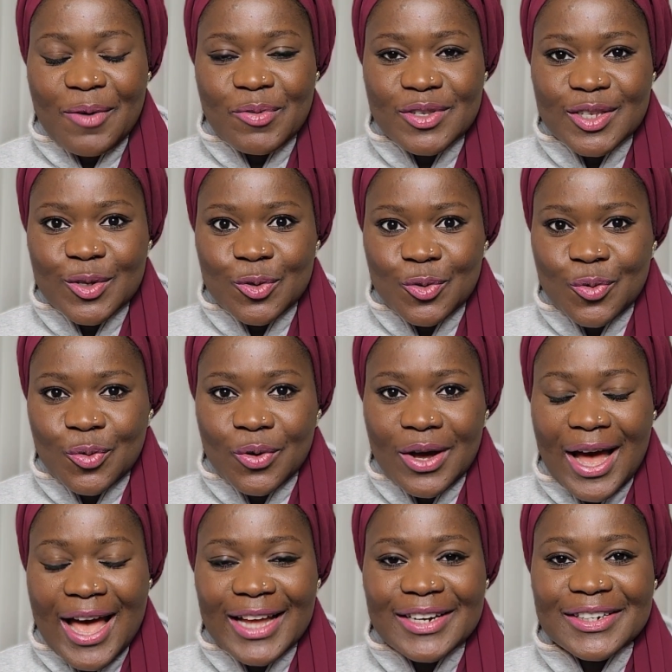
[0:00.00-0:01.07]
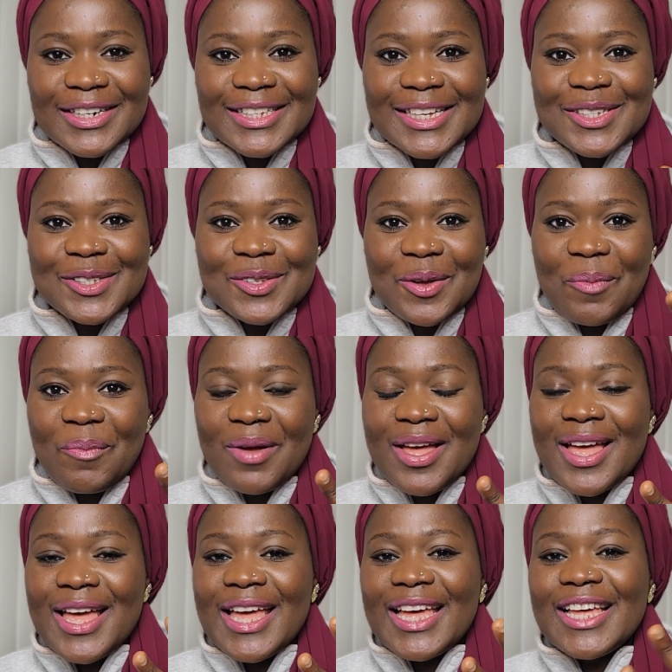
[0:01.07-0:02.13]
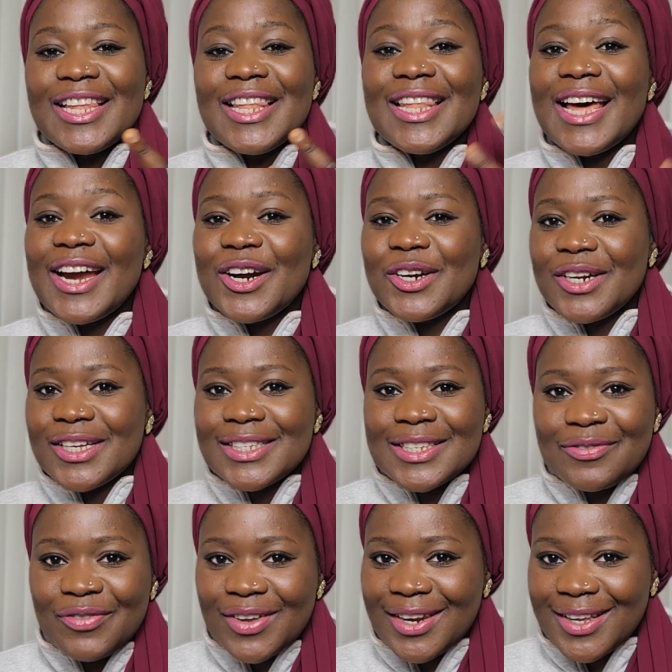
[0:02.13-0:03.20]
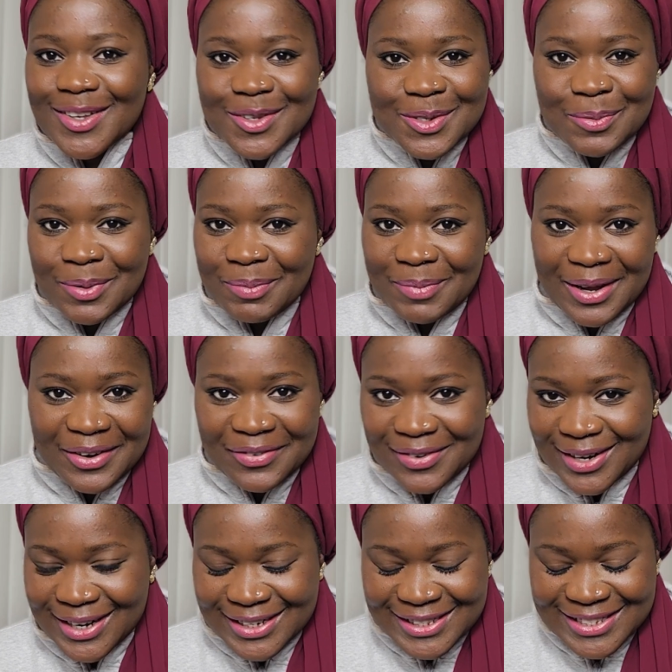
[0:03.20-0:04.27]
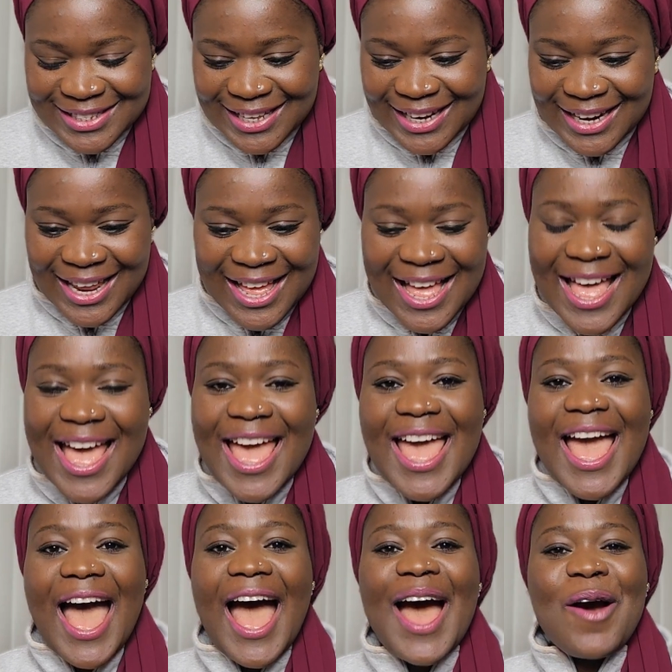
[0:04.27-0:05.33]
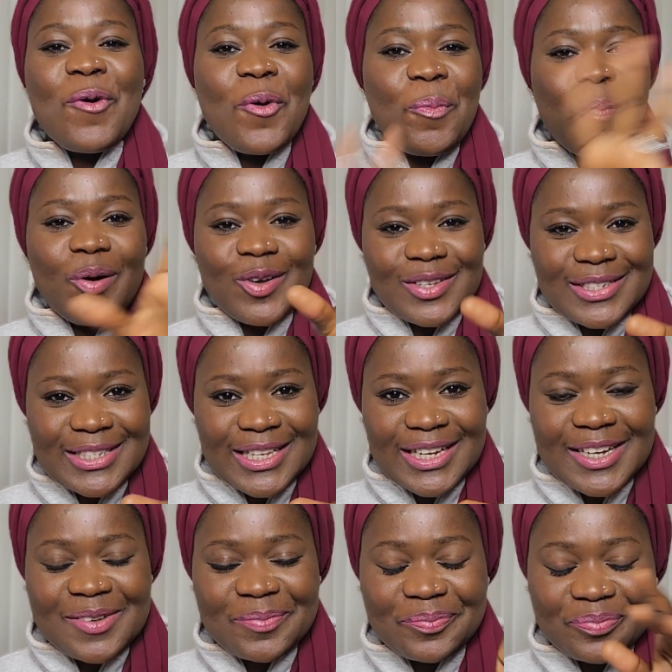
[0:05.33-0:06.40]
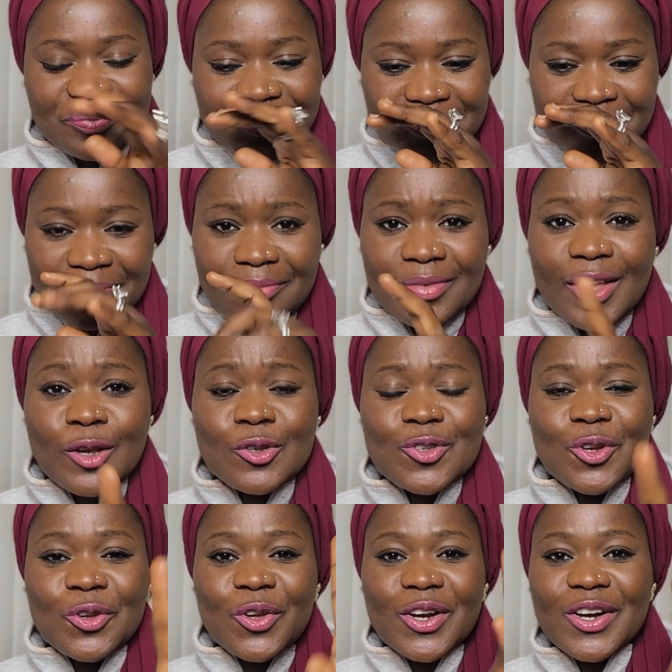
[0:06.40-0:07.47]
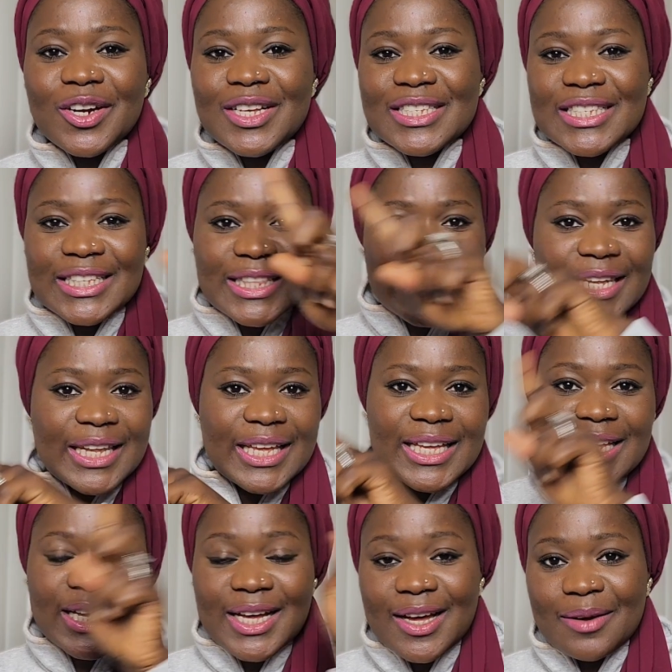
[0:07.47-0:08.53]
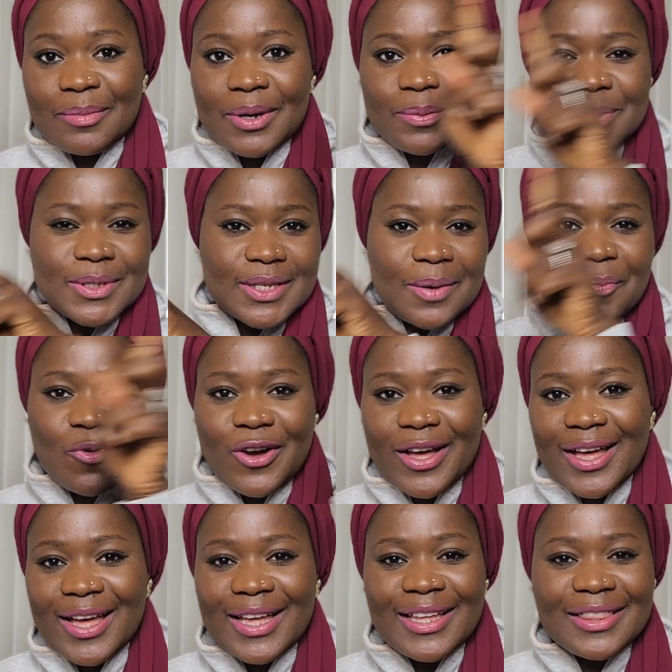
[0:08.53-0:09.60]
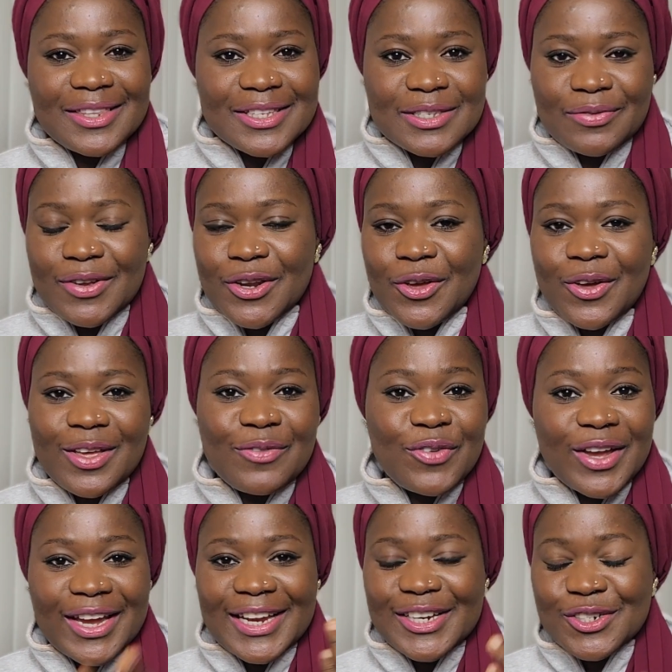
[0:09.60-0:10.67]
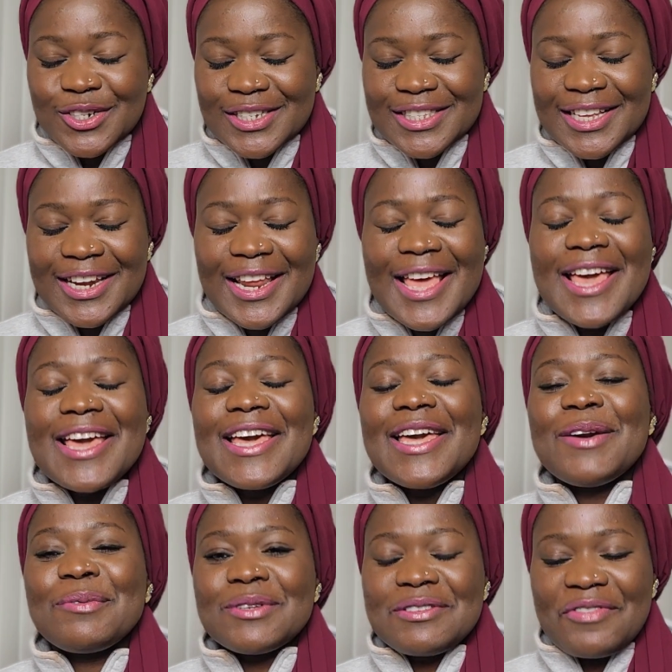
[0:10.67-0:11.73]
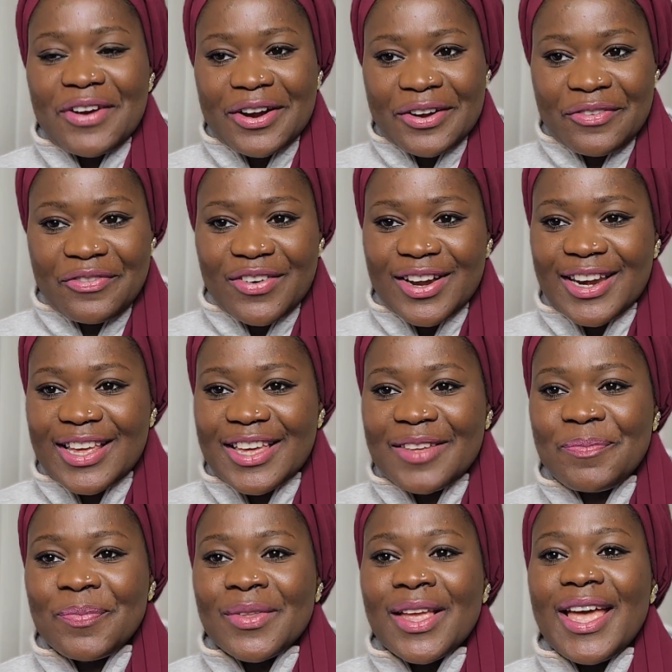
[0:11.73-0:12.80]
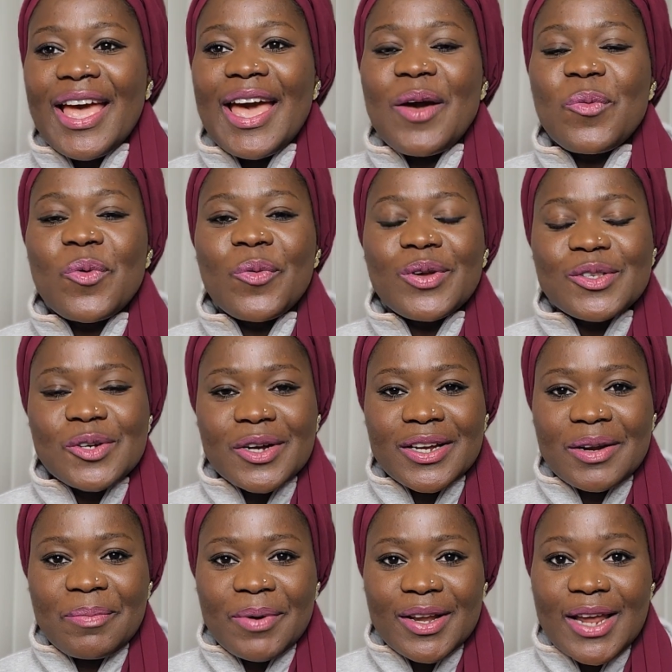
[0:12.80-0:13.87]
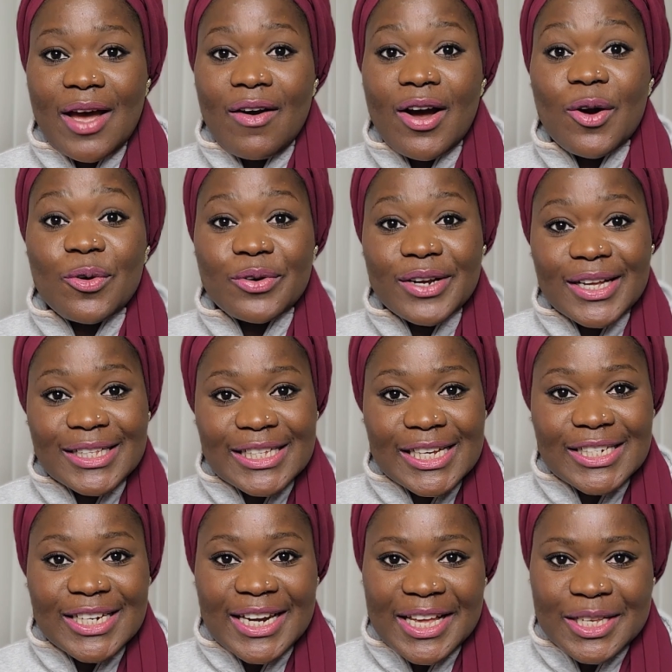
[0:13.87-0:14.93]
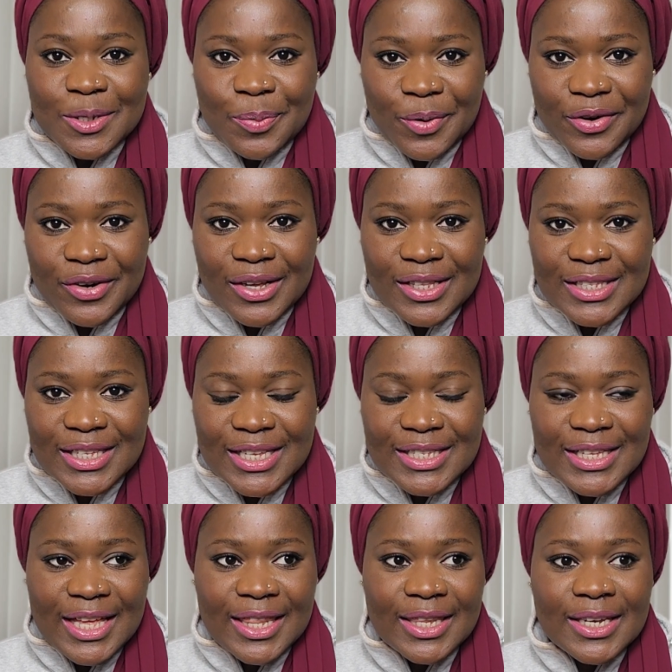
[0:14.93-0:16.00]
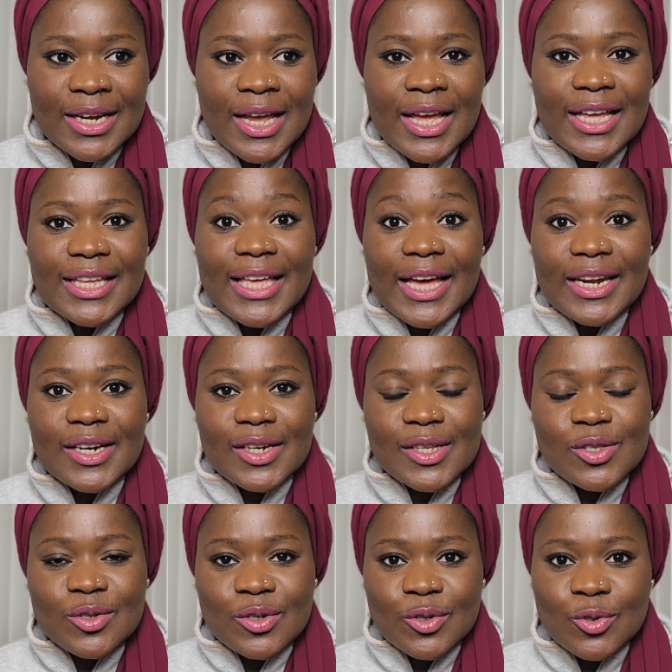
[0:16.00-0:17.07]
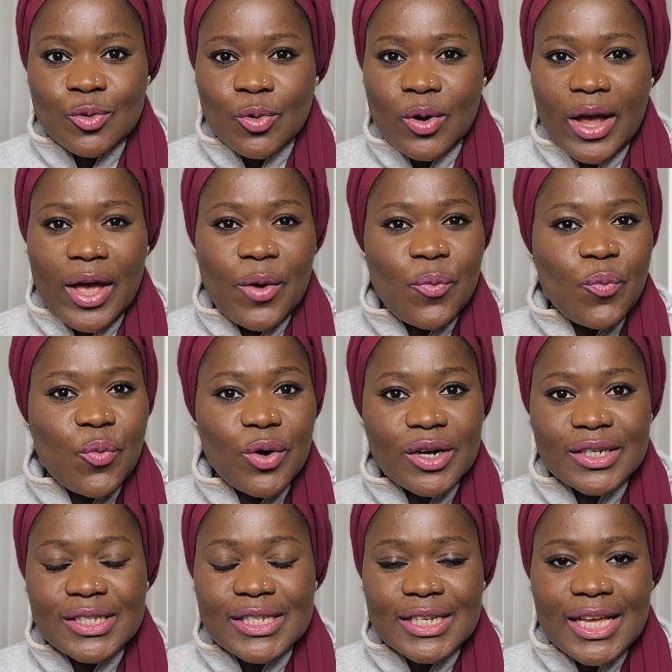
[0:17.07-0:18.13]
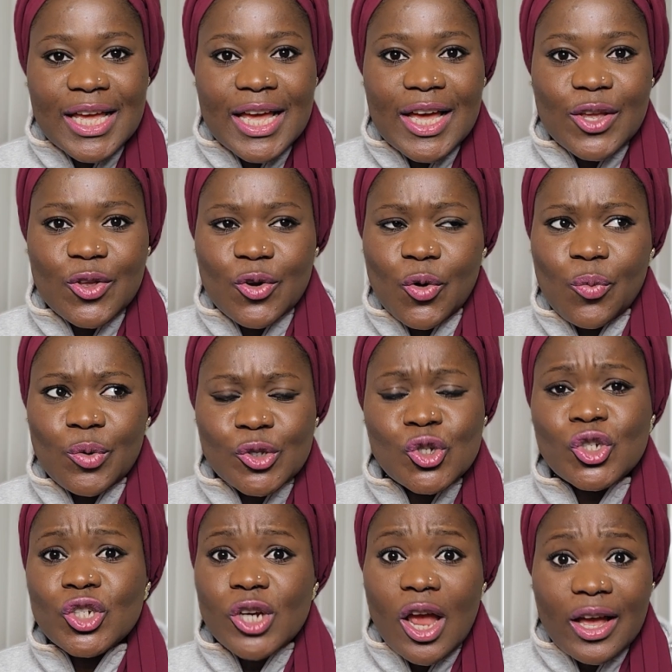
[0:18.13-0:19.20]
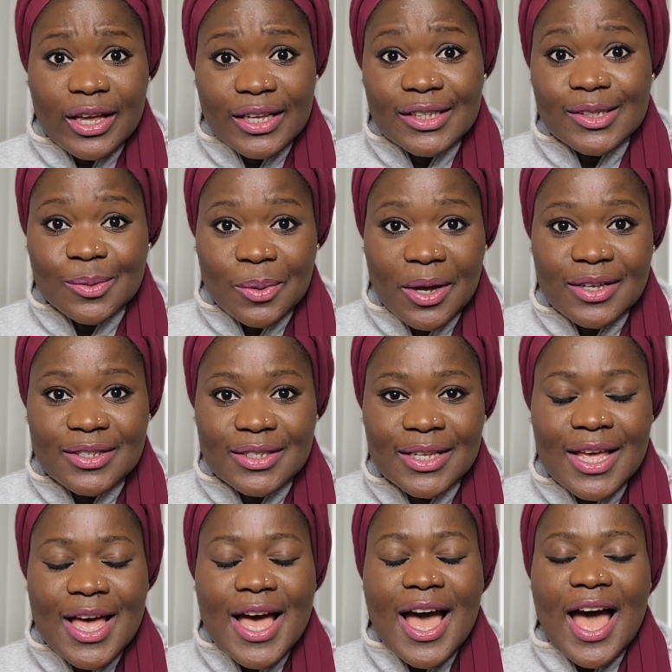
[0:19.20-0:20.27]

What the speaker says: I was in school. I created some hilarious videos with my friends, and I will post it. So you're gonna see the link come up somewhere in this video if you're interested. It was very funny, and we were talking about our orientation experiences and getting into the school and what was shocking to us